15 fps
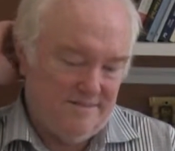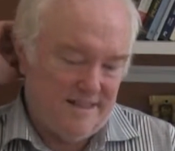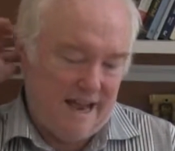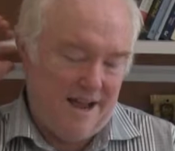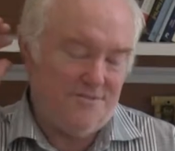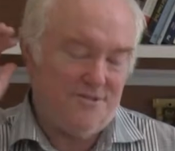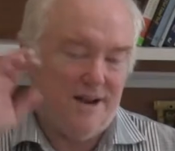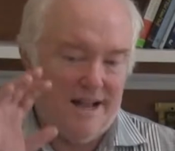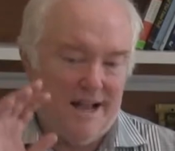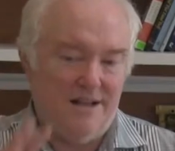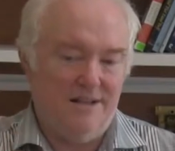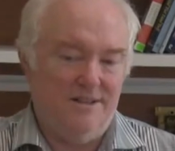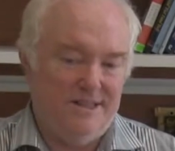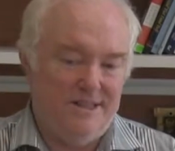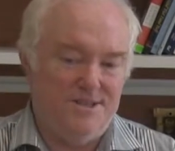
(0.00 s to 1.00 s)
After I
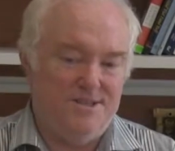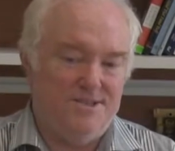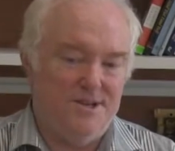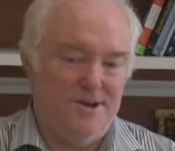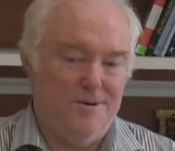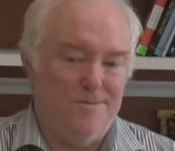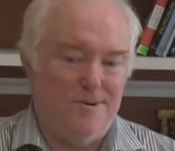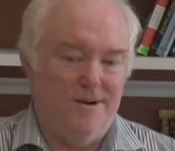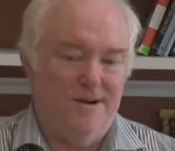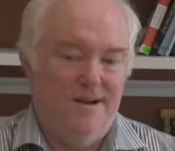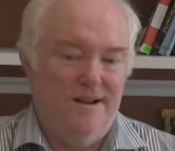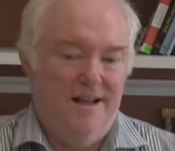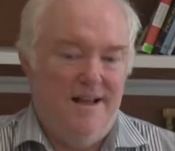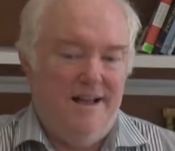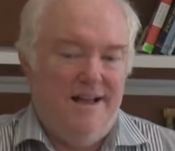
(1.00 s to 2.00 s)
got clean and
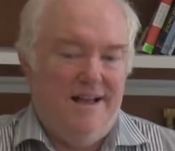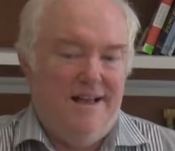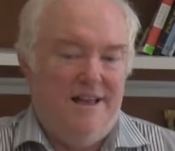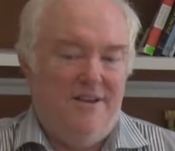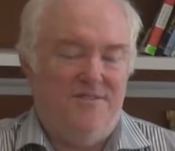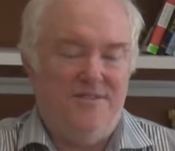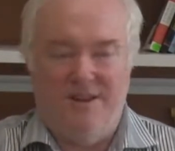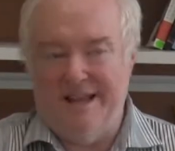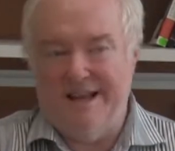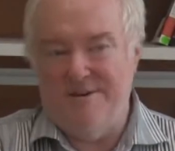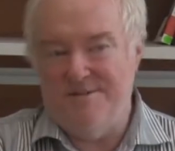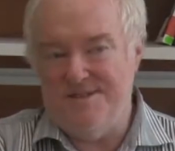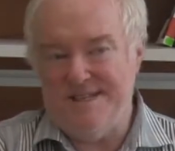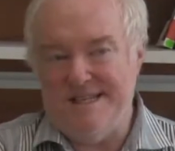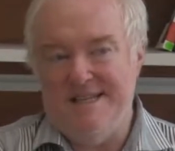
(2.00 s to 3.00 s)
sober, it felt like
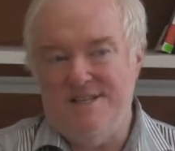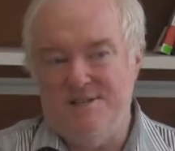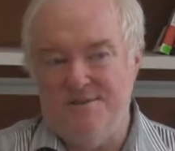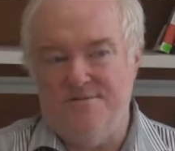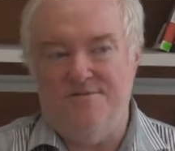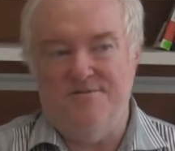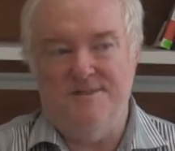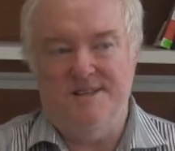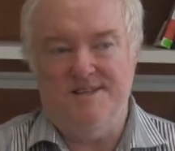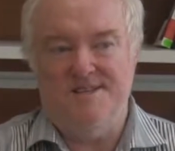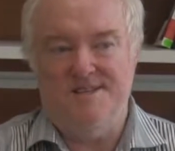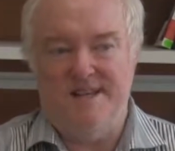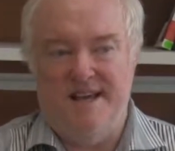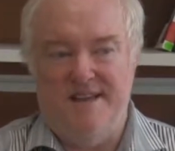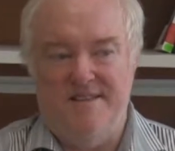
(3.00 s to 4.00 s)
it was easier for me to
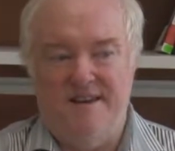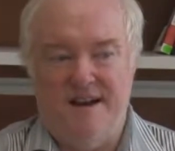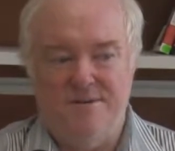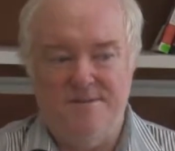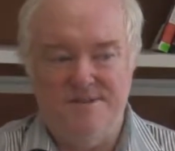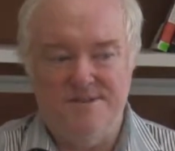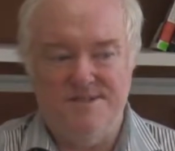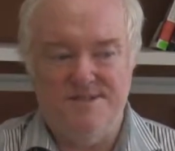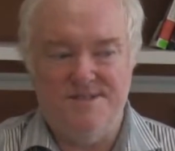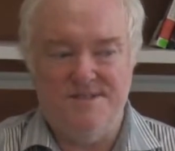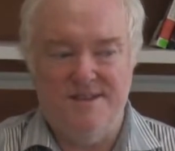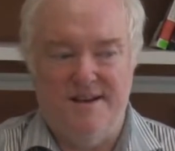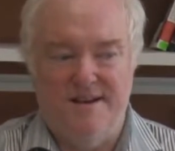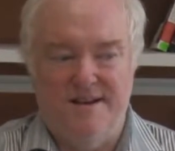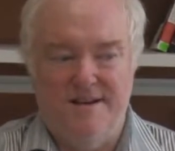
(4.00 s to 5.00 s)
say that I
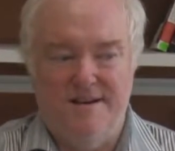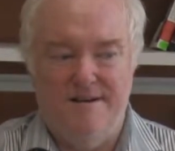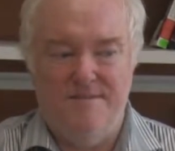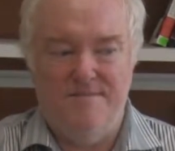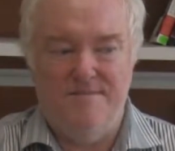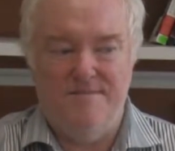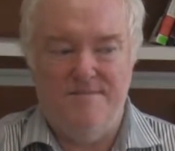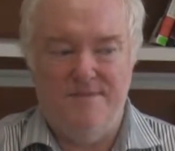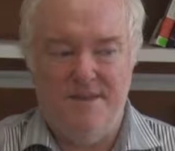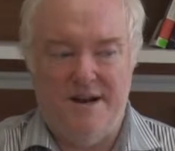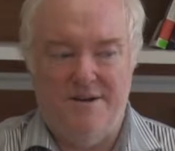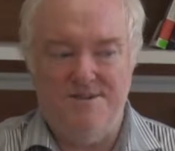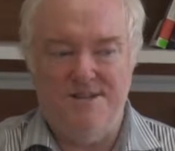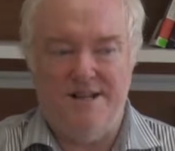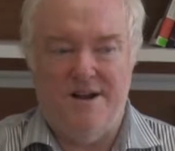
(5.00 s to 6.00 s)
was
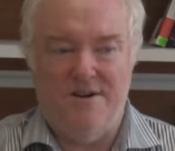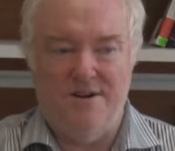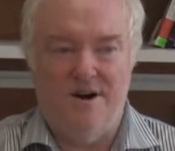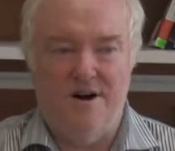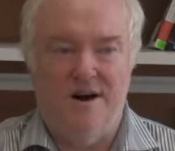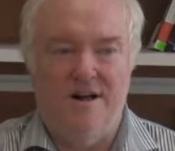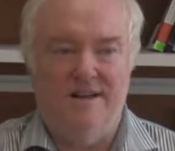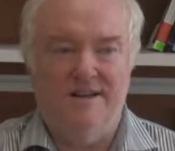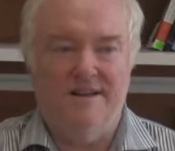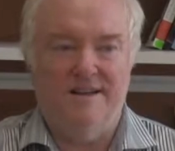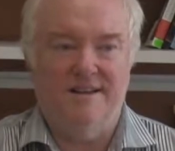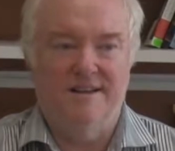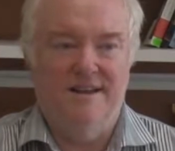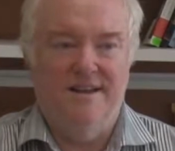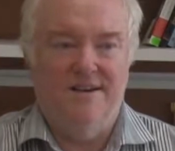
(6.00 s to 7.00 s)
an alcoholic